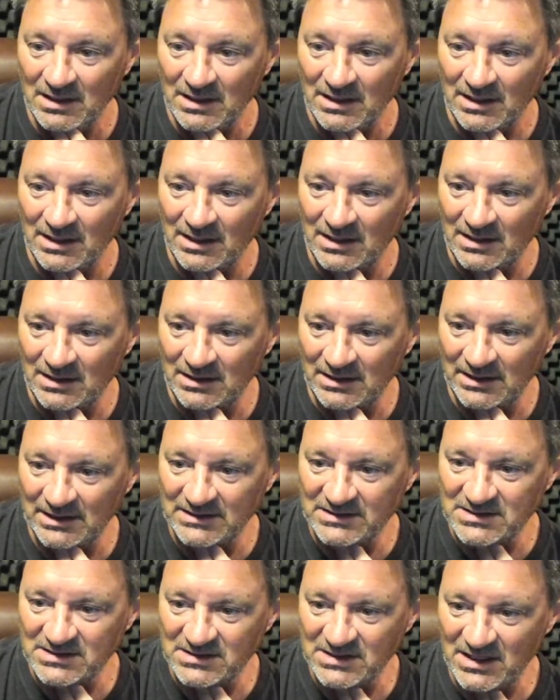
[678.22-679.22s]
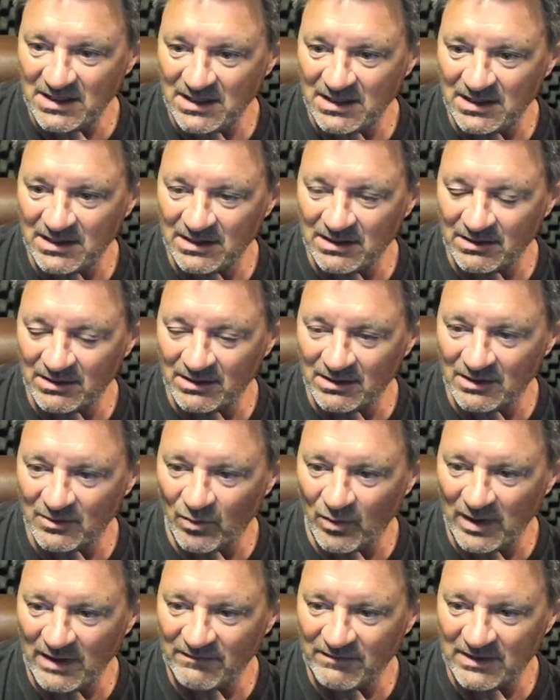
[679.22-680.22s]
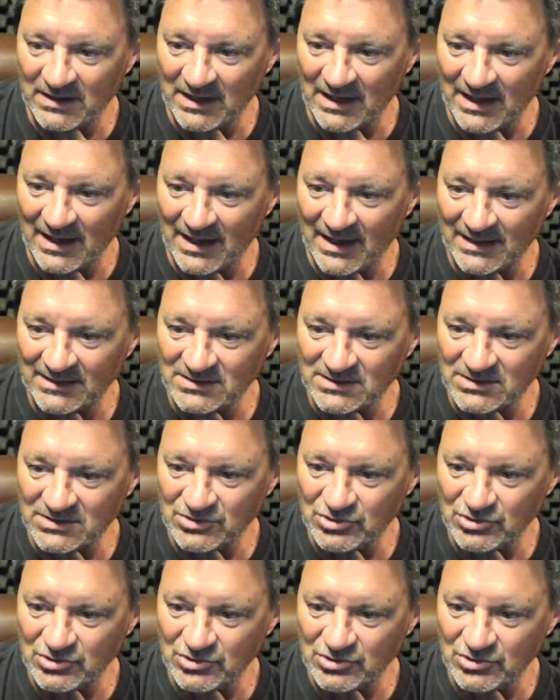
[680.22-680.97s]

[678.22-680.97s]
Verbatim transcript: Uh, let's see here. We've got...